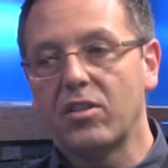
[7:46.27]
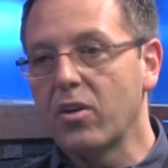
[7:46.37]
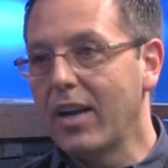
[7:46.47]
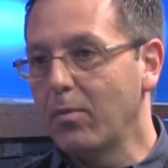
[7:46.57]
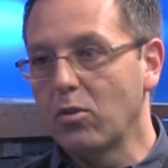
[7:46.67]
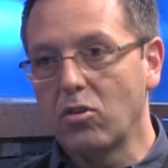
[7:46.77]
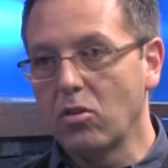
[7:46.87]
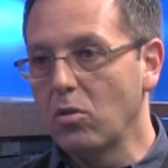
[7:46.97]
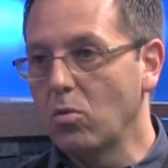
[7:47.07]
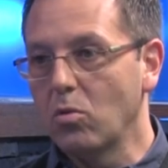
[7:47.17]
They're able
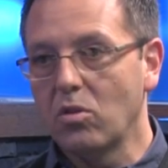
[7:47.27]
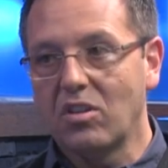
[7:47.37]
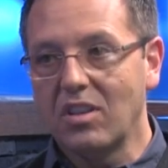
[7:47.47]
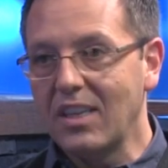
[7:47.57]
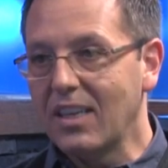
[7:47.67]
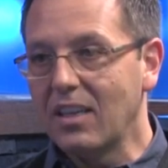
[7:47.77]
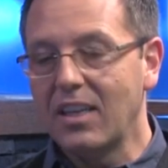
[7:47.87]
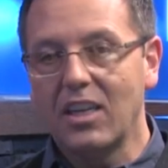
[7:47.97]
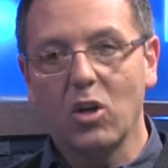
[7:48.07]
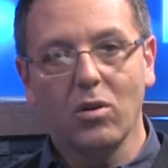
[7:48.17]
to see and
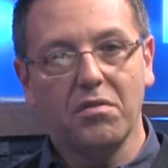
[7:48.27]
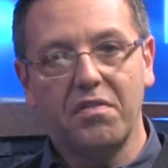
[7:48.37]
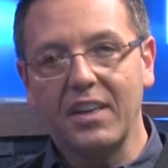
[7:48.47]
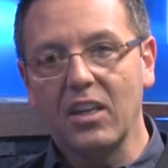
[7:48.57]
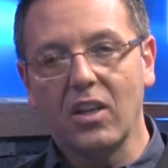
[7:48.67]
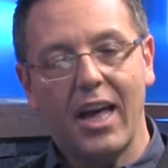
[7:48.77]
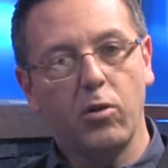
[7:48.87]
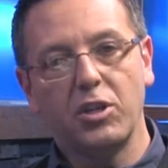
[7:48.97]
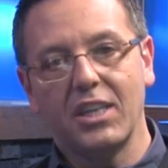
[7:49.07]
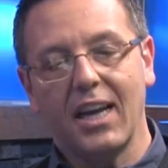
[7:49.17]
hear and feel
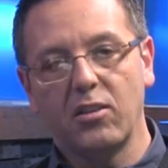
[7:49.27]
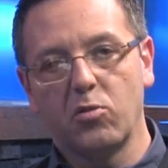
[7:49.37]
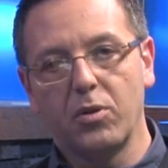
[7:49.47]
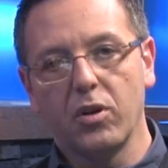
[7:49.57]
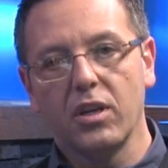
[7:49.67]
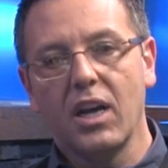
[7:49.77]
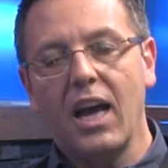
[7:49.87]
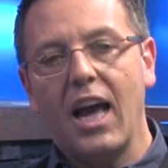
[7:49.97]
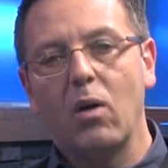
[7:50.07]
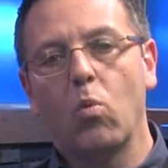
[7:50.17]
energy and spirit.
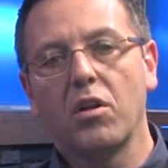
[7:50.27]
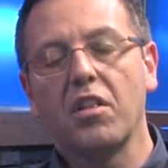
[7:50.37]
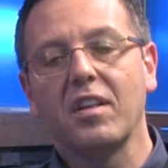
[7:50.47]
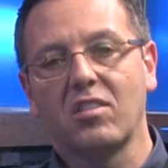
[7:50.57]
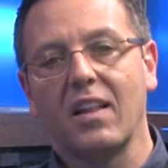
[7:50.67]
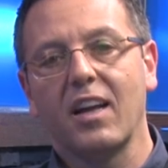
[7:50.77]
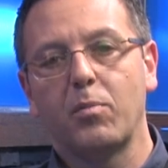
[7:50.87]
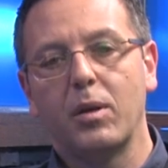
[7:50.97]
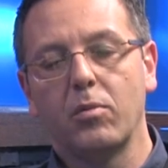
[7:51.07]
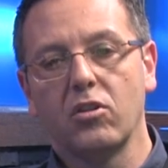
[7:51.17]
And one of the things I
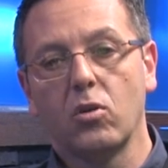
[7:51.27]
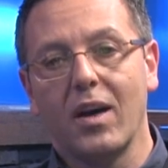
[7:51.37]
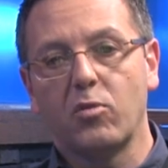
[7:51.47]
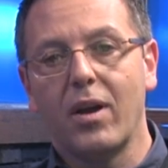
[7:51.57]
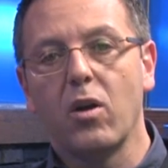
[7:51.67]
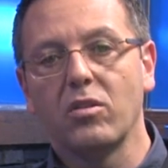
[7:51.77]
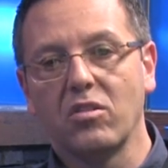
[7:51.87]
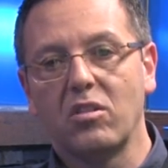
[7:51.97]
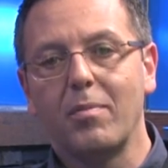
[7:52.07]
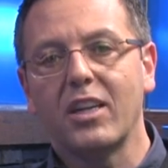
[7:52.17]
like people to do as parents
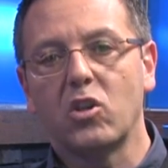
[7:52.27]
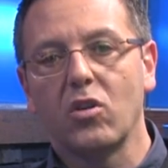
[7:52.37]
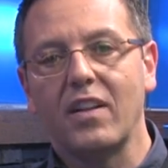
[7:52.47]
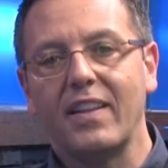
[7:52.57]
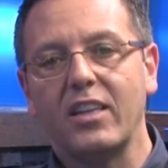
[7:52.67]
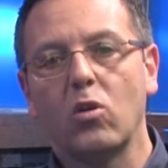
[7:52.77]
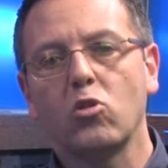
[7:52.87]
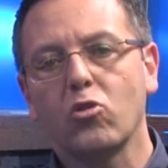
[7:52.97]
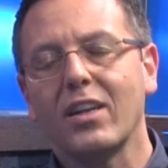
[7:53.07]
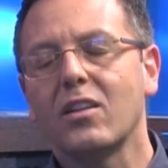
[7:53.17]
is to make sure that they
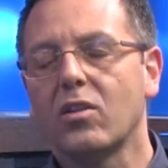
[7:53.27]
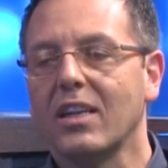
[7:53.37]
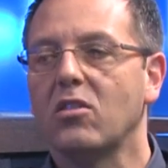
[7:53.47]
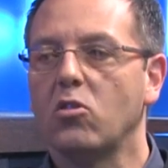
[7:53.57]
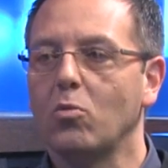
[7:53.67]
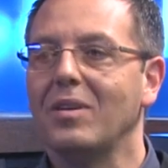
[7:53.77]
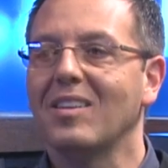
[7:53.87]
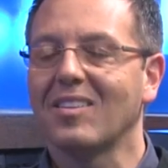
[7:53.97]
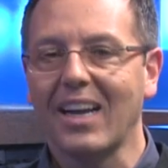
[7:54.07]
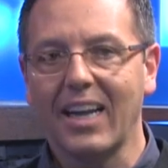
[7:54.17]
don't train their kids to be
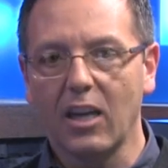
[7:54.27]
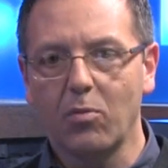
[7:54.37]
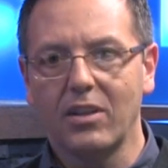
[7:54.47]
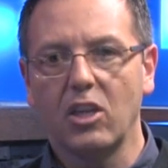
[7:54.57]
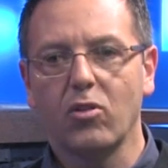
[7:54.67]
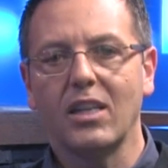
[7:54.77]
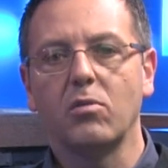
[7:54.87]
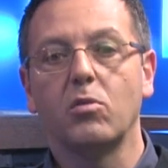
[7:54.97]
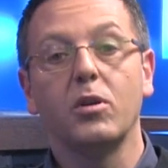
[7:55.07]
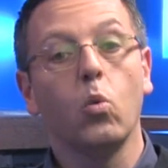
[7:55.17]
psychic, but they train
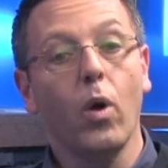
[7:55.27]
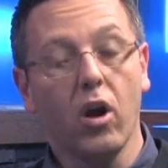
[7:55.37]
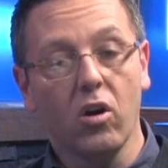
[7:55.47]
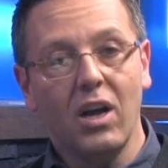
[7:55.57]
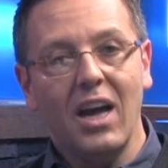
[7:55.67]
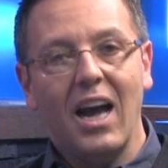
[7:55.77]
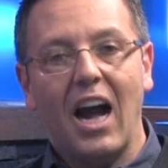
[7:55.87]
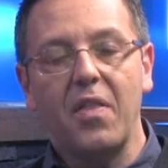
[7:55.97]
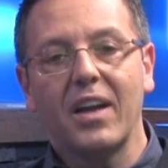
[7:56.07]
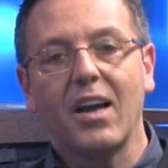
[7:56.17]
them to be aware.
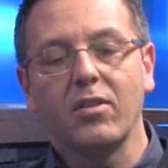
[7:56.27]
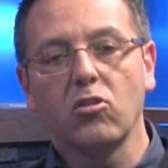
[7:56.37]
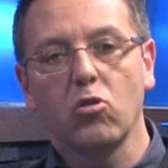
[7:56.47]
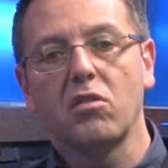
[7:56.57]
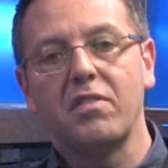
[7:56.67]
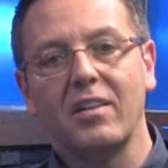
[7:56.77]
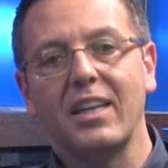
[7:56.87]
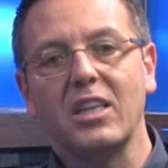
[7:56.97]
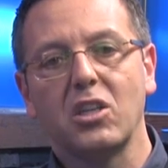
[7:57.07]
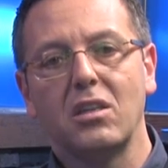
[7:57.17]
I think having a strong
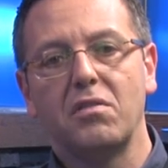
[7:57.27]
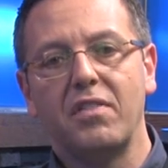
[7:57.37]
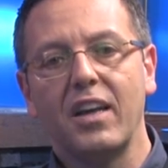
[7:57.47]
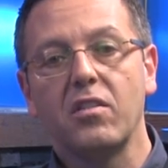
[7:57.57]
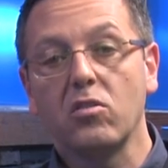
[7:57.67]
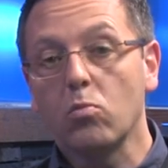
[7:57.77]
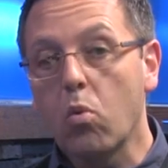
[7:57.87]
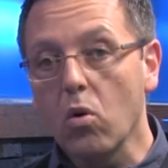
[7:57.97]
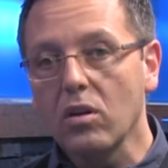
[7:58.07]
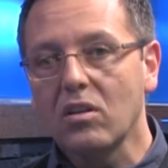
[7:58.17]
foundation in faith is
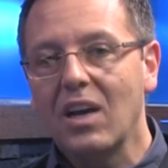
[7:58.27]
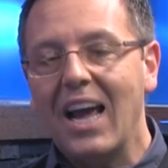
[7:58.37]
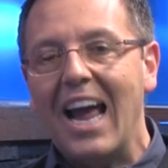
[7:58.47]
important.